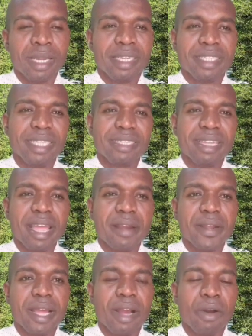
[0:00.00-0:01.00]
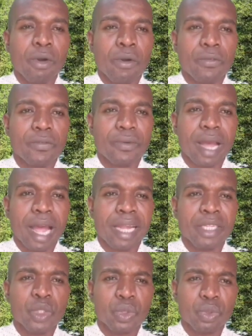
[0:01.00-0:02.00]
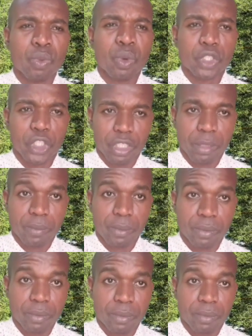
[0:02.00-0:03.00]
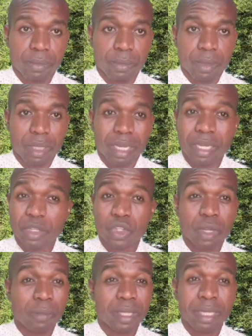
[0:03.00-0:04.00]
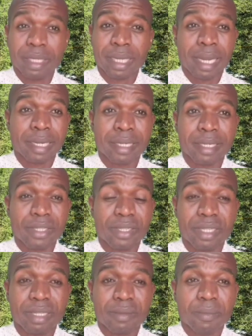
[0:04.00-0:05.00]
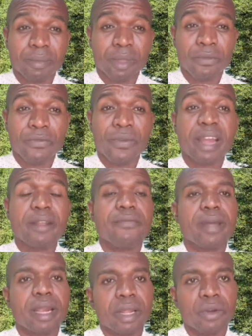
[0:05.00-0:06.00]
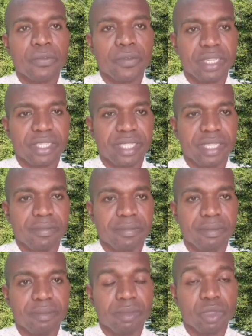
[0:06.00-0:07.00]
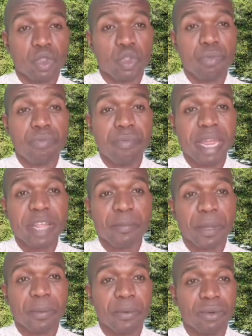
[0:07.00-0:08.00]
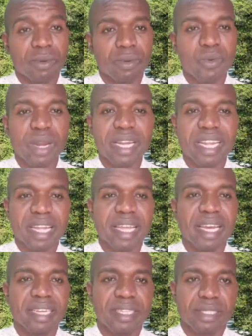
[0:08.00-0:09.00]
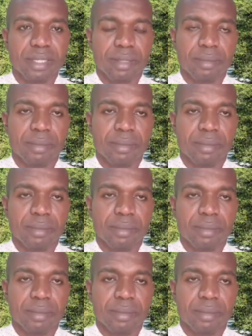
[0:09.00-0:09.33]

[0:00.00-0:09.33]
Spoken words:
This area of idol worship is something that is very, very offensive to many people when they hear it.